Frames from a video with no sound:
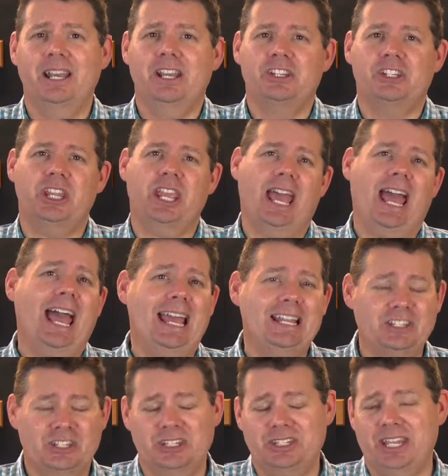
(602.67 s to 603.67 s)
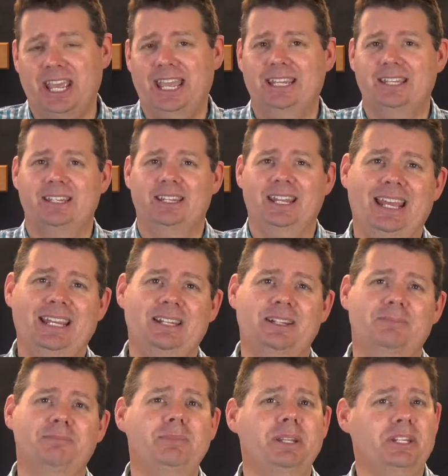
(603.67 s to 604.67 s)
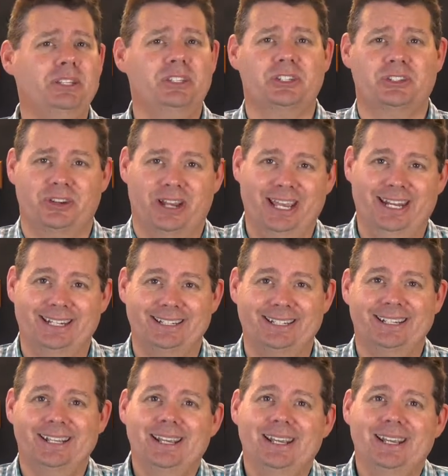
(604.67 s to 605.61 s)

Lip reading: She agitated administrated.